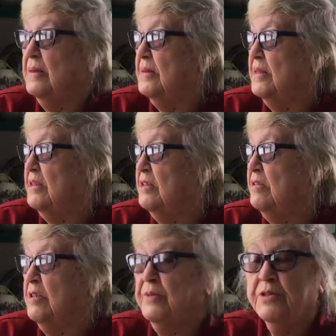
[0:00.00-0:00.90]
I didn't know
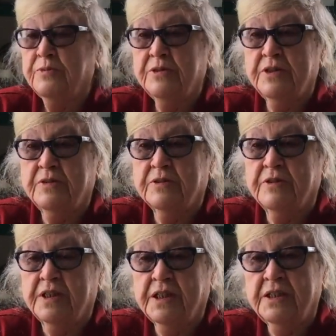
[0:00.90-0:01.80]
how much worse it was
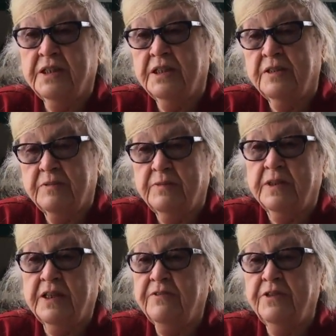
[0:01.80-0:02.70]
going to get. I did when
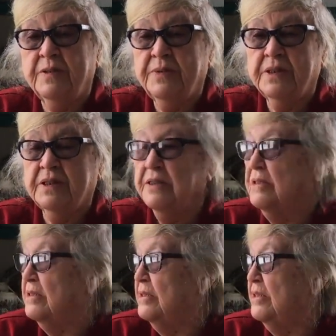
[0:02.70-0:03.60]
we left there
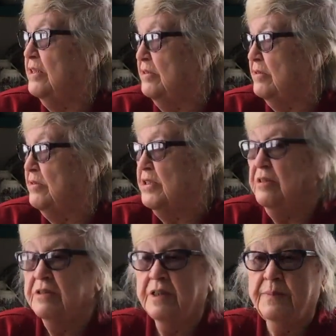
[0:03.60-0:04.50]
because, you know, it was
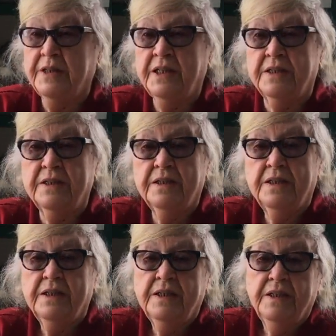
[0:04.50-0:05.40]
still coming in.
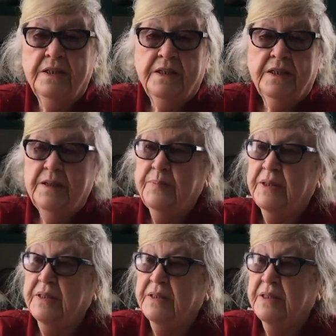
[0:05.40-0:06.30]

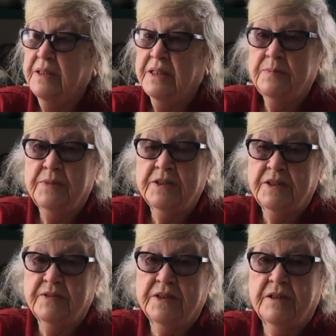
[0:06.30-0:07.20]
But it
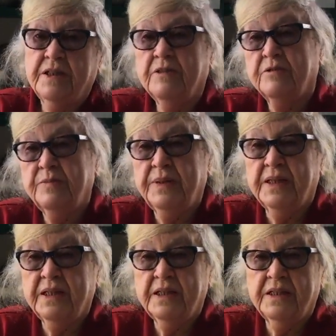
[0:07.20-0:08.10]
must have started going
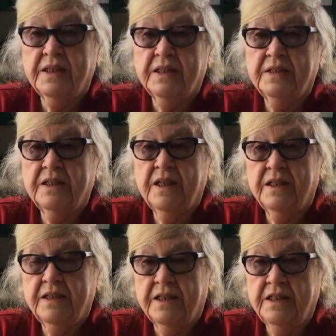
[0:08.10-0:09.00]
back again
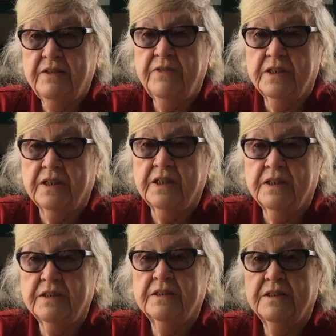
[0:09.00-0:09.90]
that evening, I
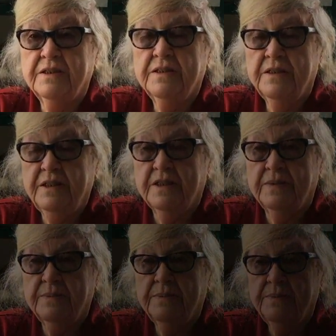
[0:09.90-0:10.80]
guess.
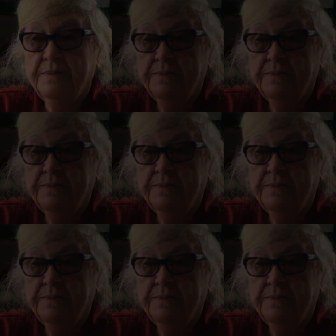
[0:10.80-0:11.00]
Yes.